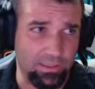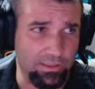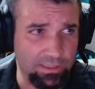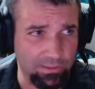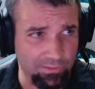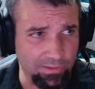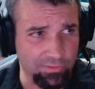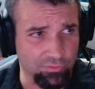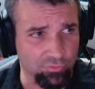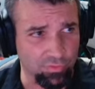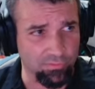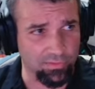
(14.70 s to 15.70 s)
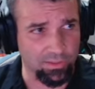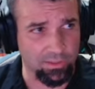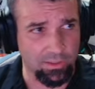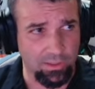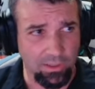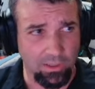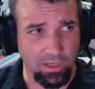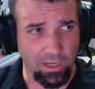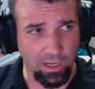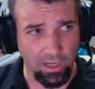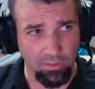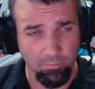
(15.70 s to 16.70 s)
need to let the driven
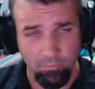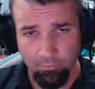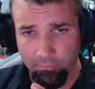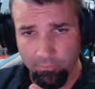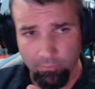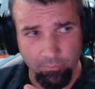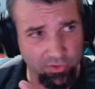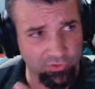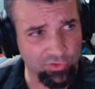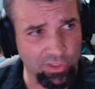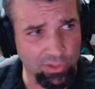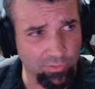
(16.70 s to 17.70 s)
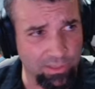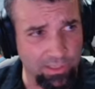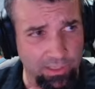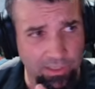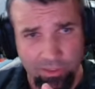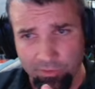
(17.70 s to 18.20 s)
machinery